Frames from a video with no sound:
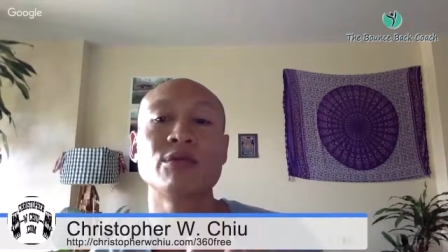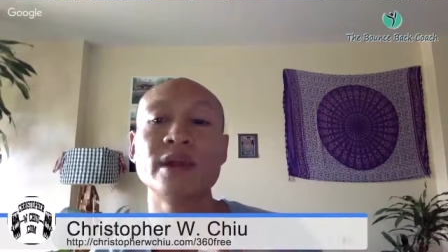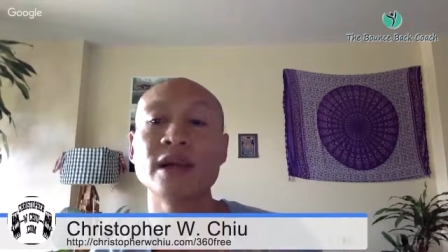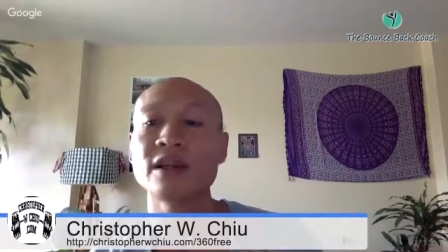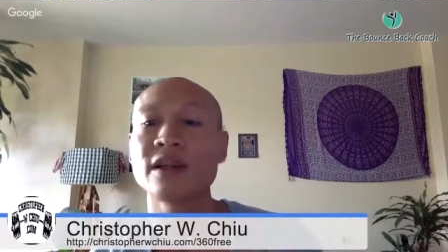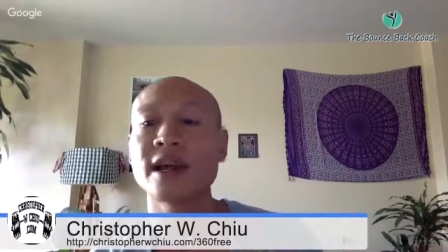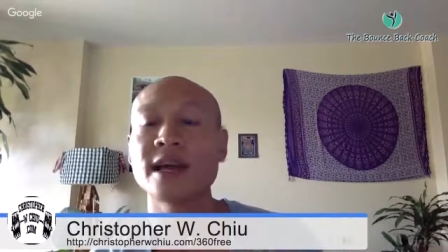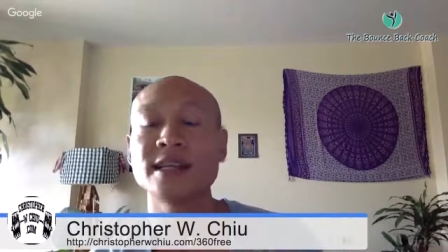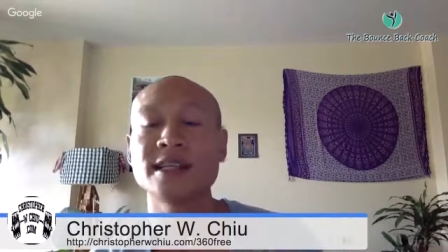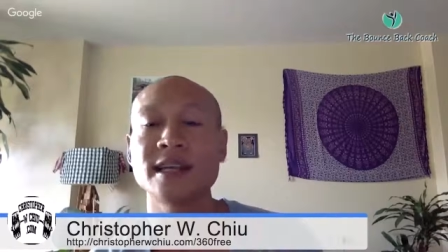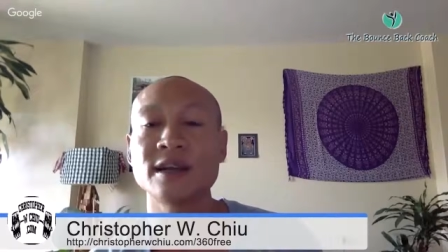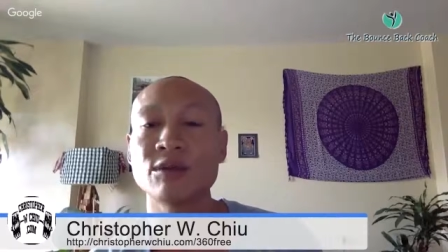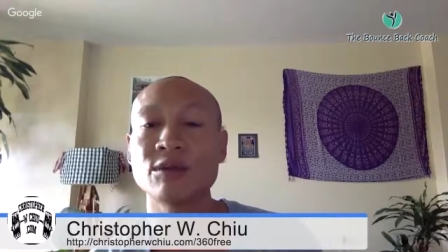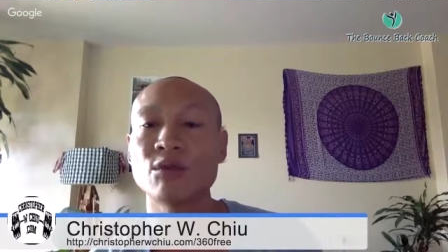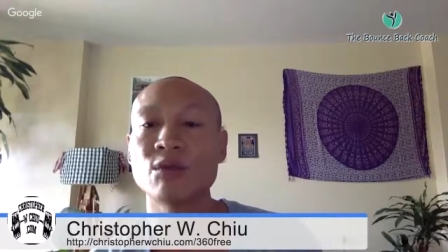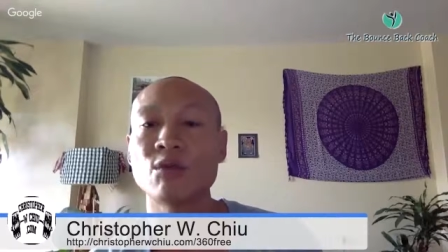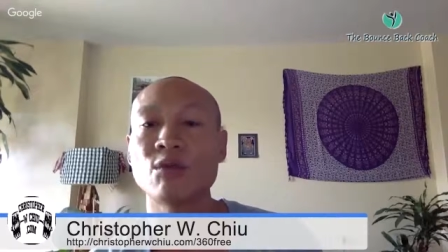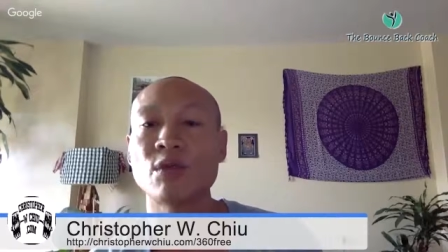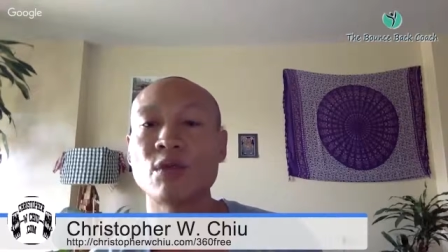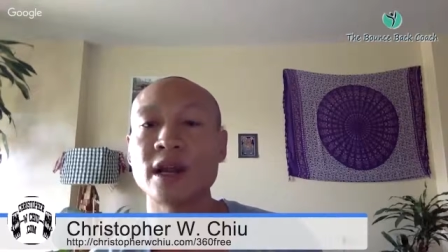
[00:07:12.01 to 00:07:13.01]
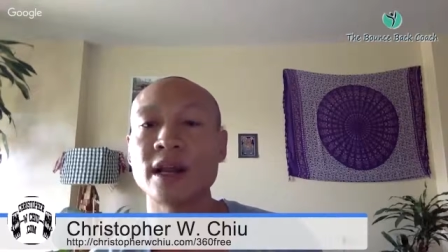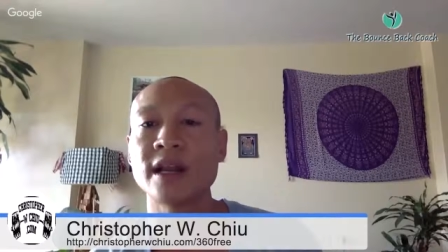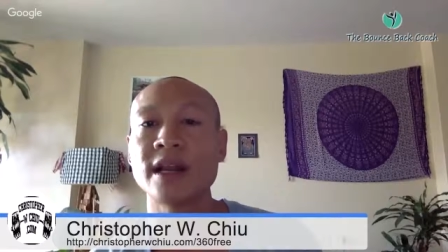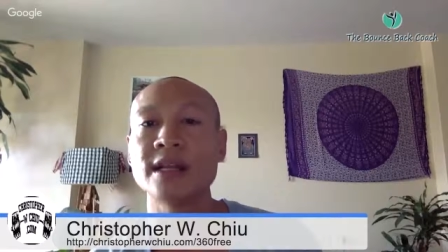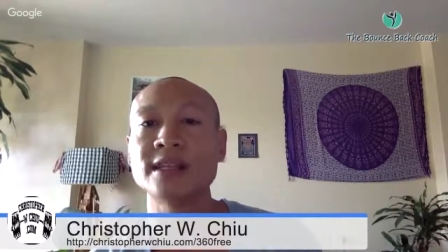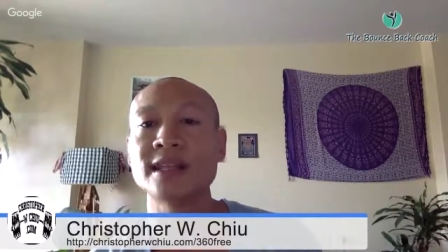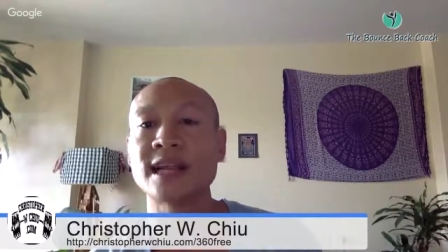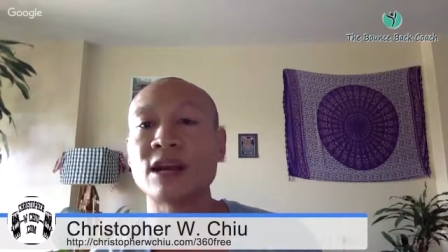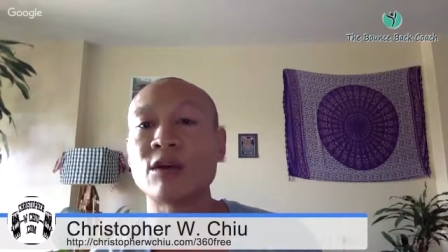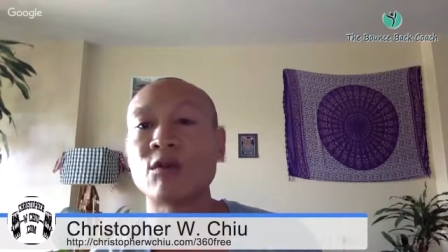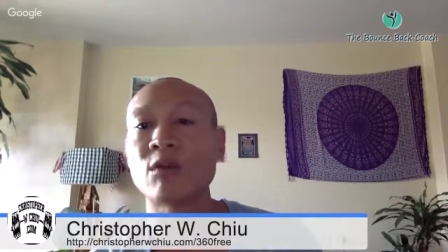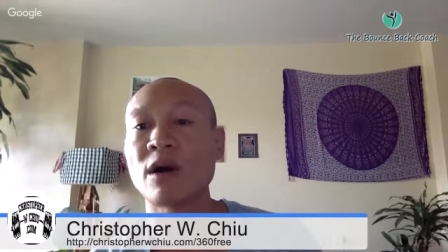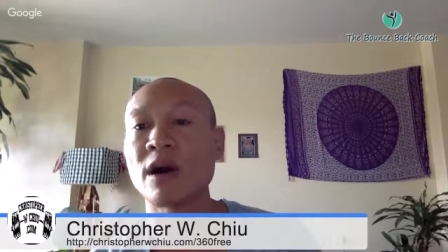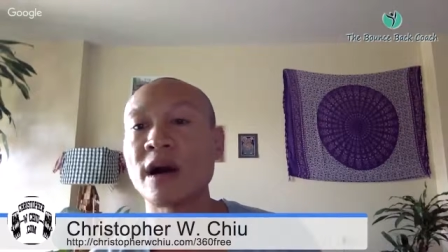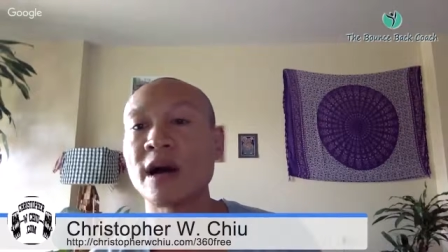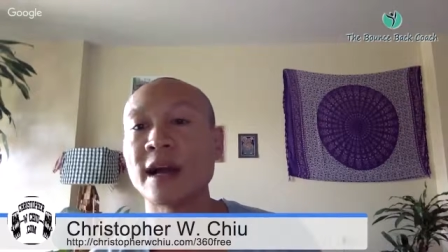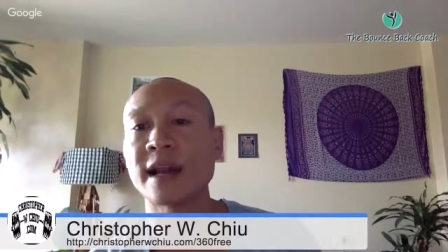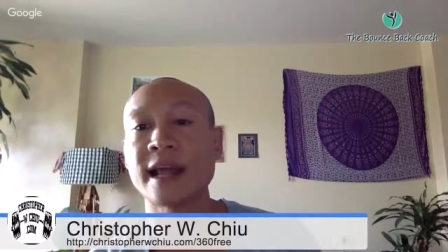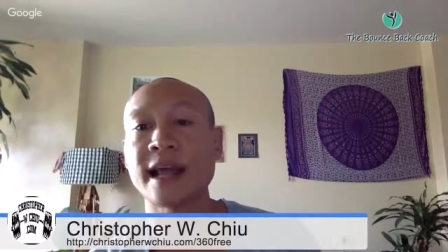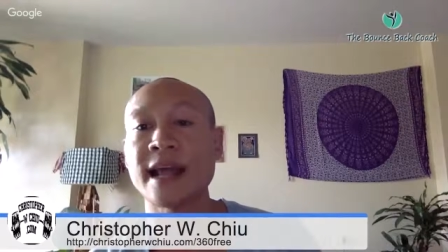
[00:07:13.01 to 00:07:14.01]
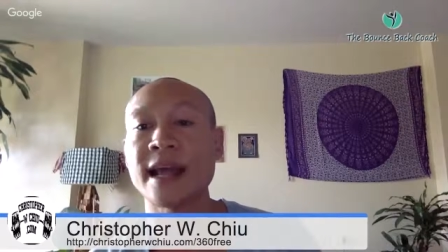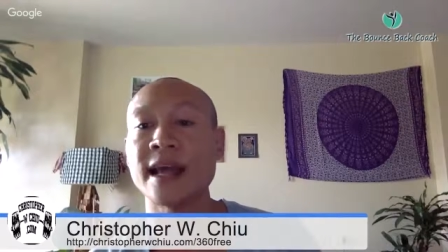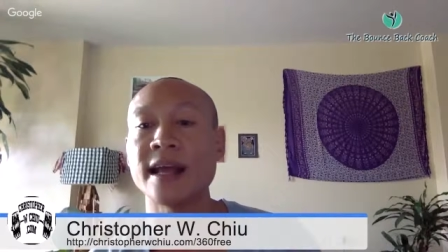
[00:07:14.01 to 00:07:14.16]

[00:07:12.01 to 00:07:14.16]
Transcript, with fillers: realizing what it is that I want,